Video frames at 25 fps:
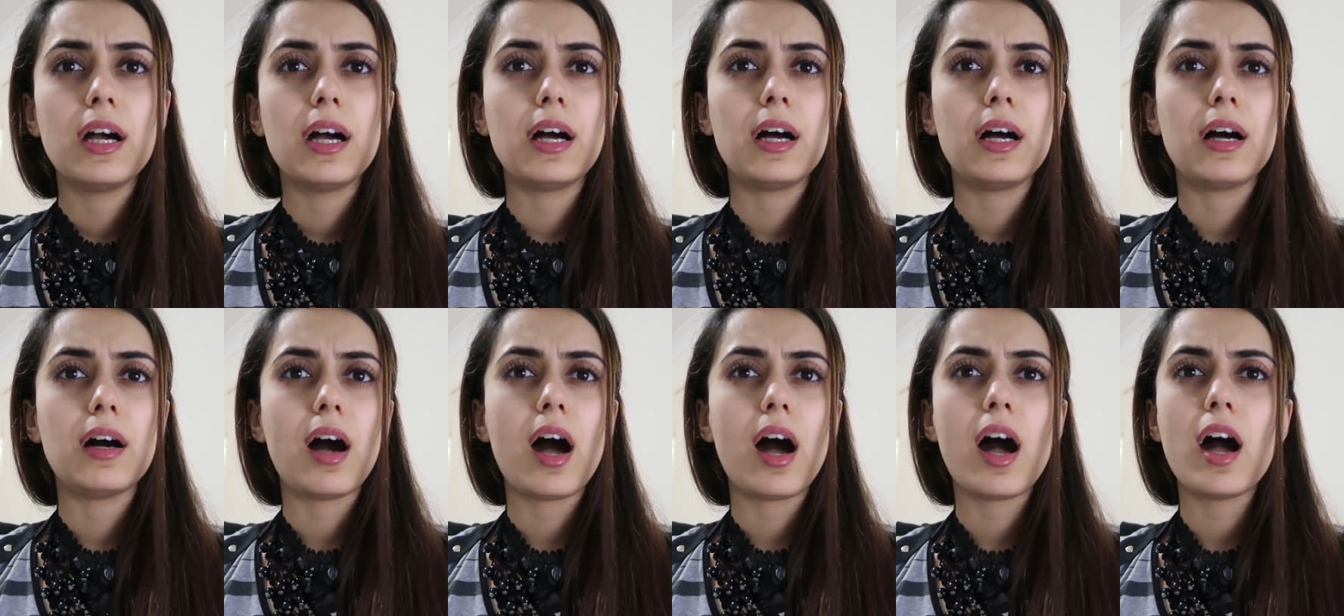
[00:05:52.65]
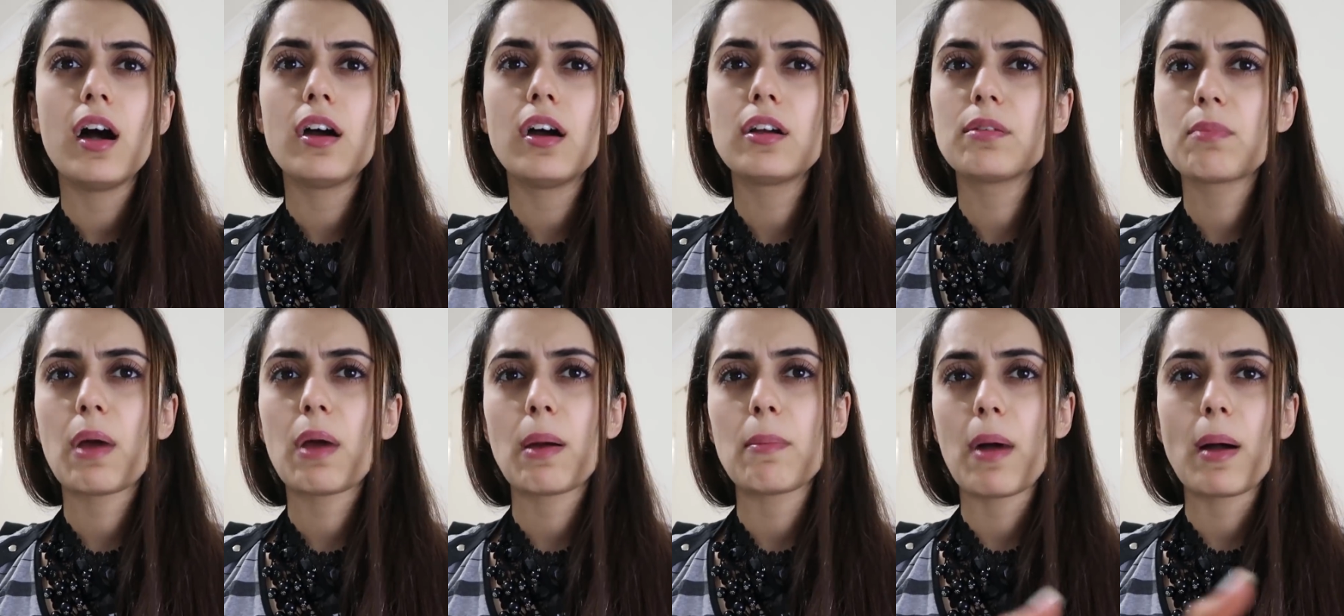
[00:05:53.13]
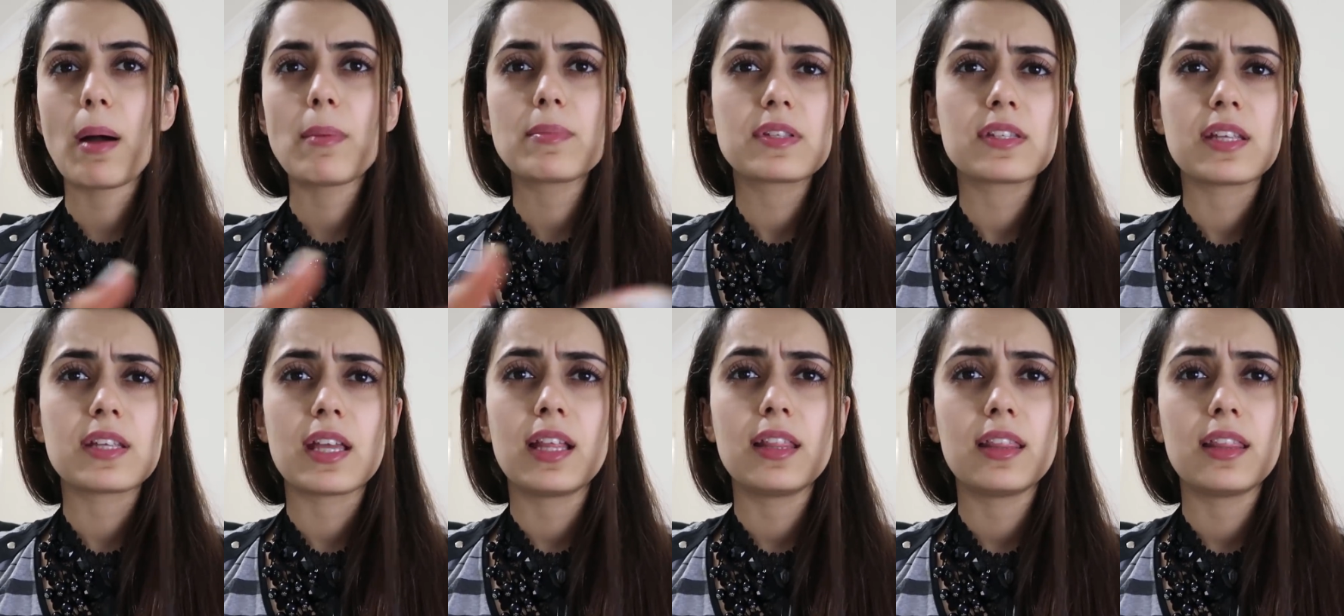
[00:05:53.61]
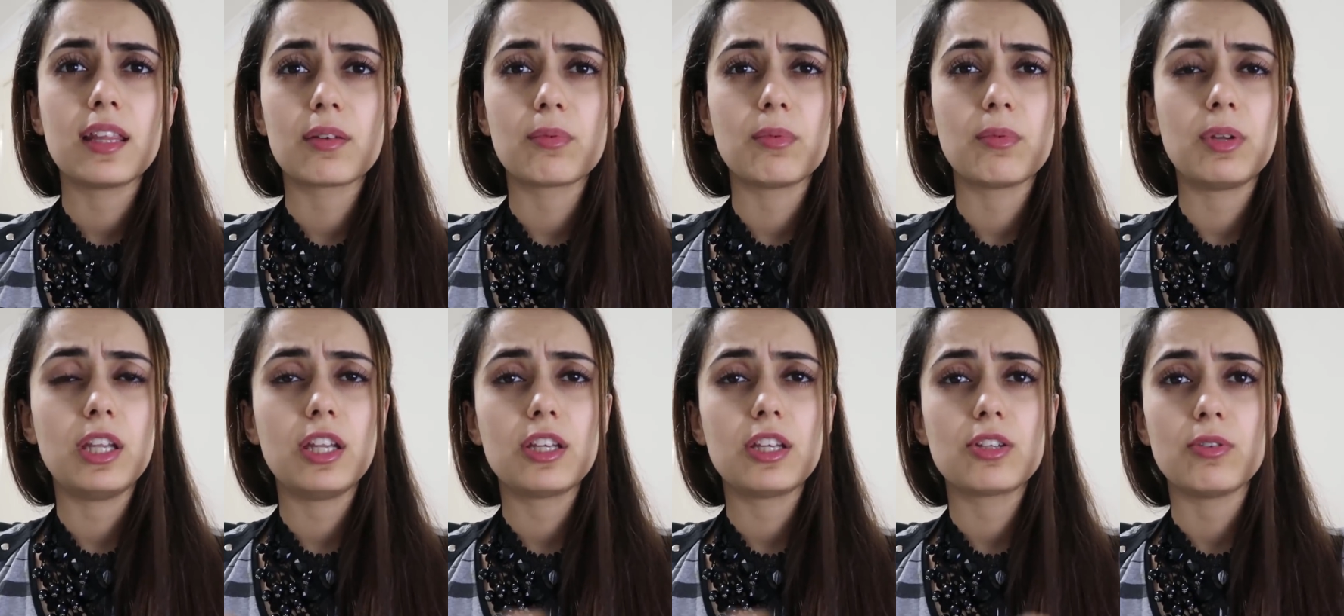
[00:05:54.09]
I heard my mom saying that
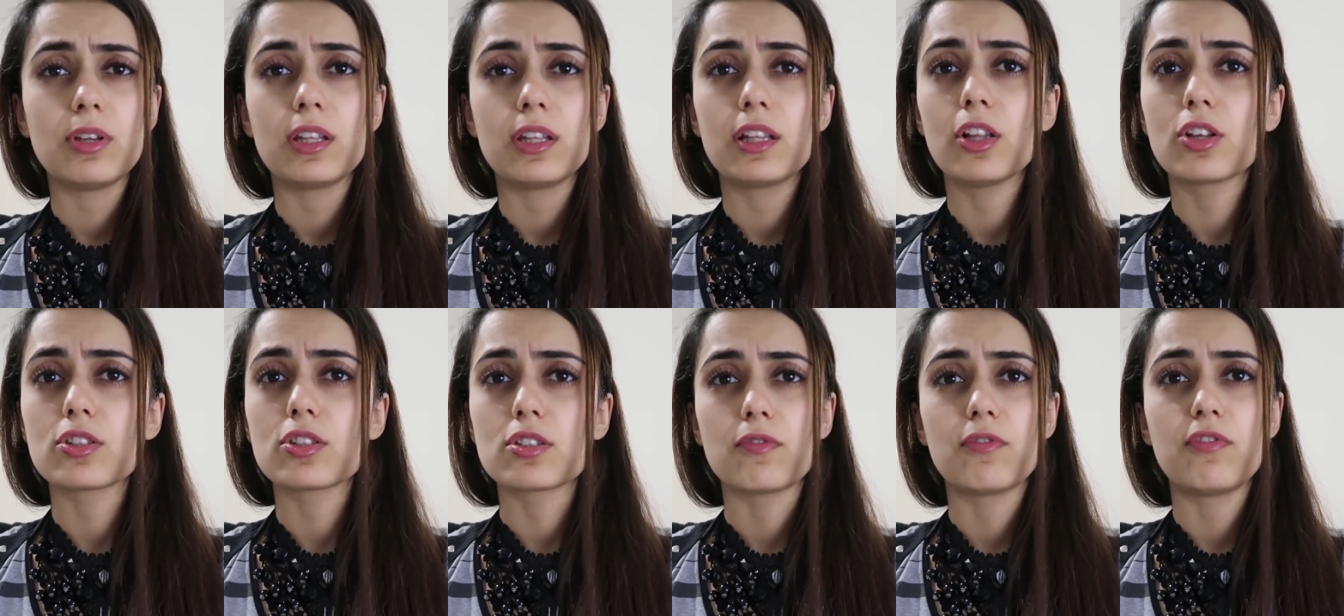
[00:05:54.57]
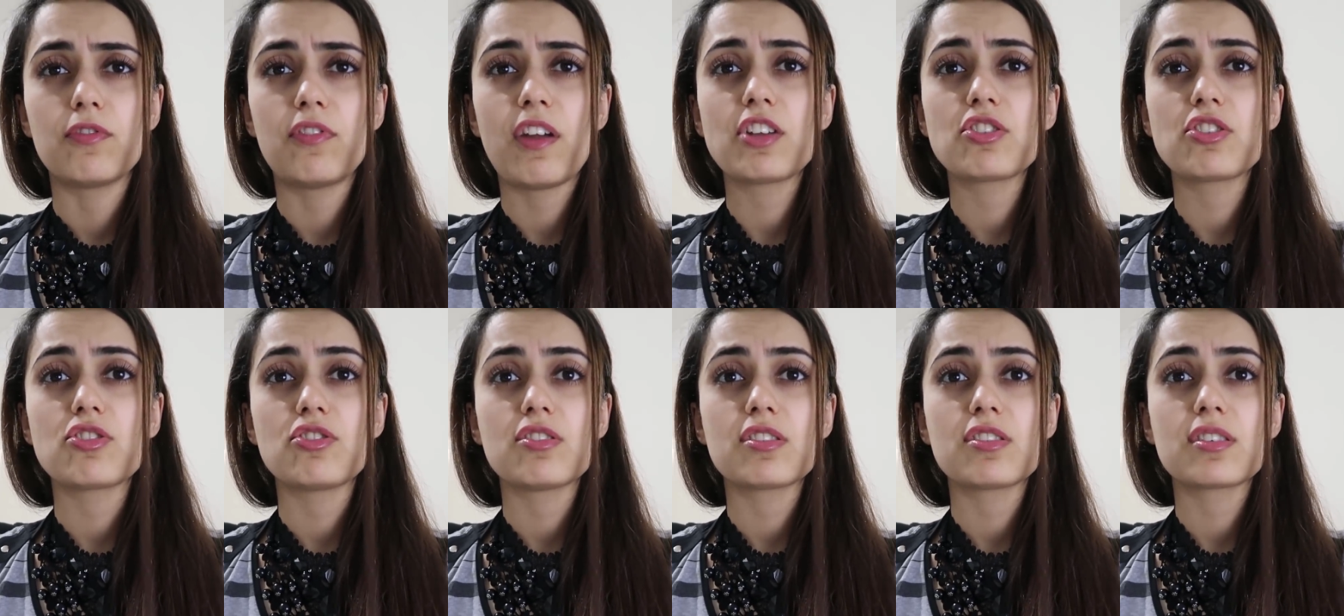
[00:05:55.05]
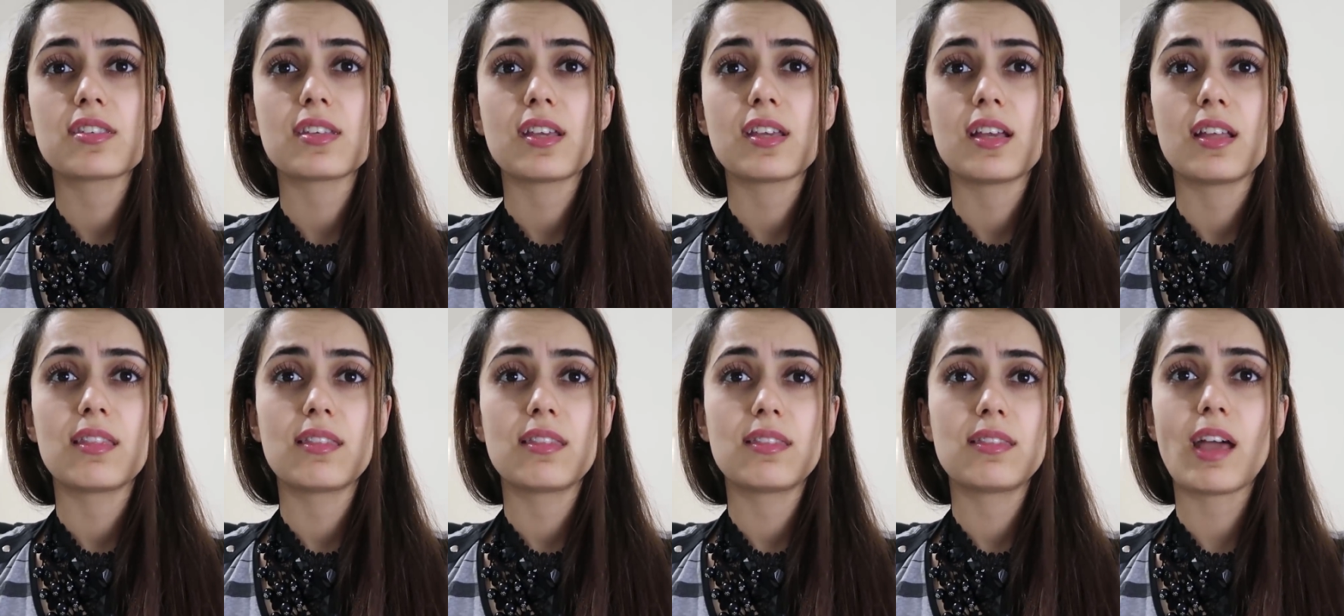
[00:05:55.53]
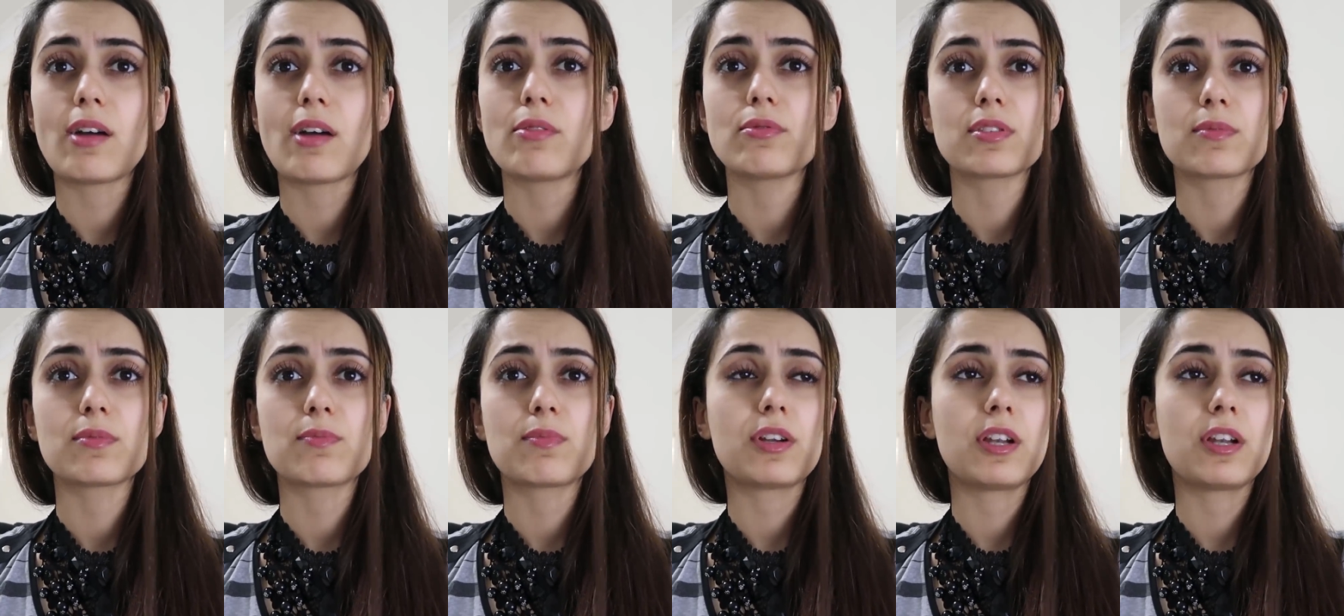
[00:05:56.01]
we need to eat lots of veggies, and that
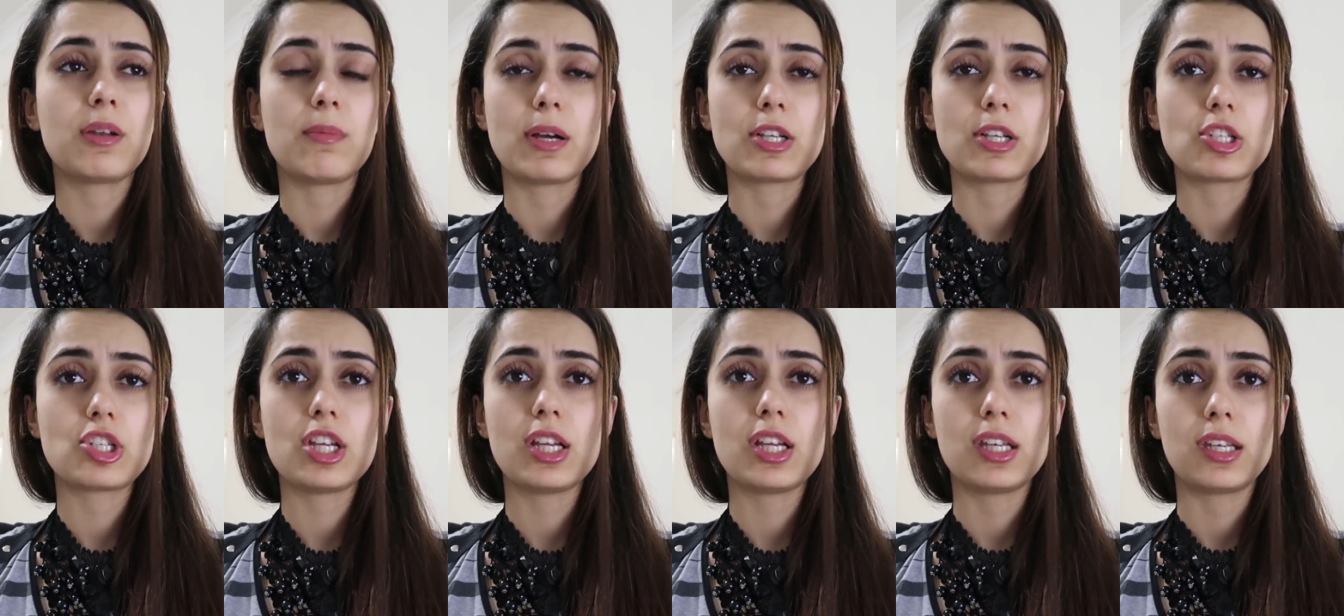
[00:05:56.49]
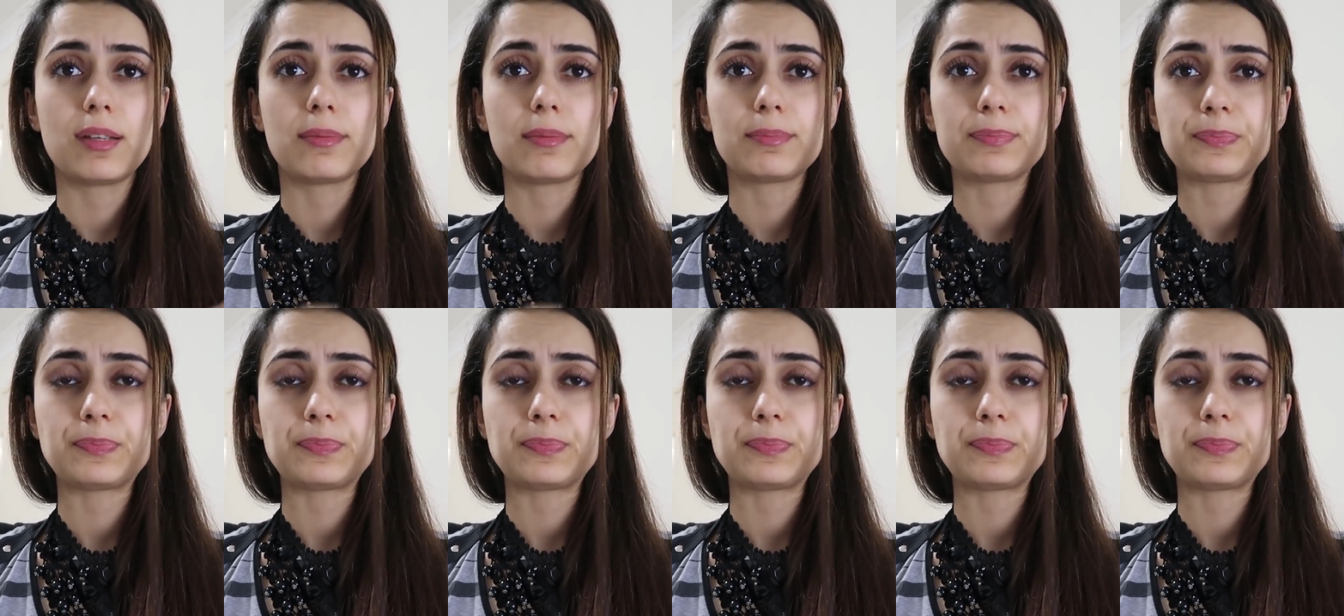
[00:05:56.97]
was pretty much it.